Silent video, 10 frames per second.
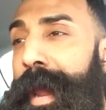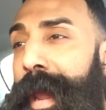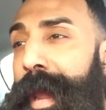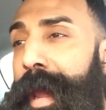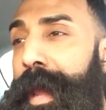
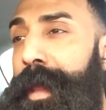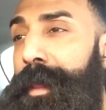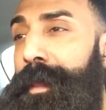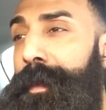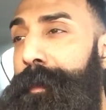
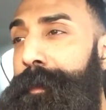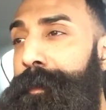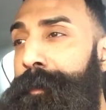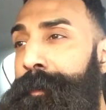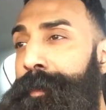and
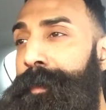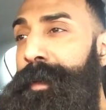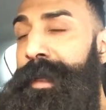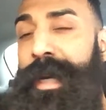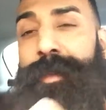
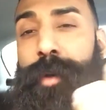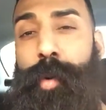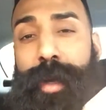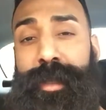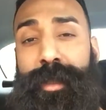she asked me a
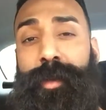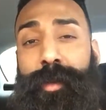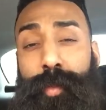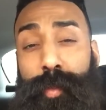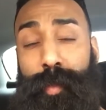
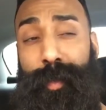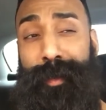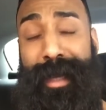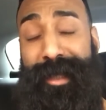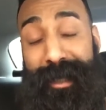question
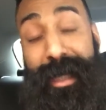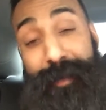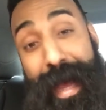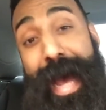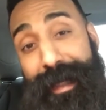that she
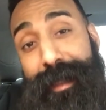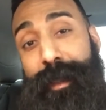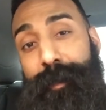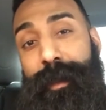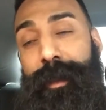keeps
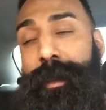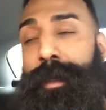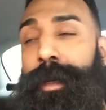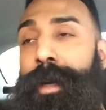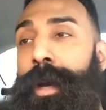asking me
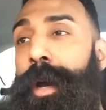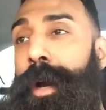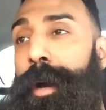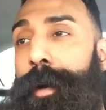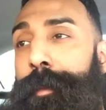
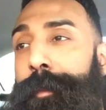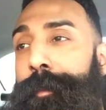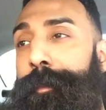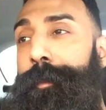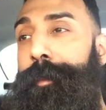
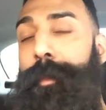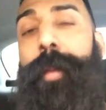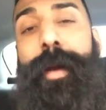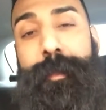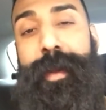
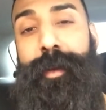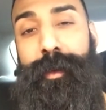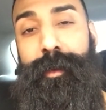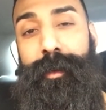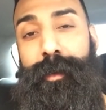about my
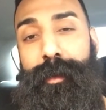beard.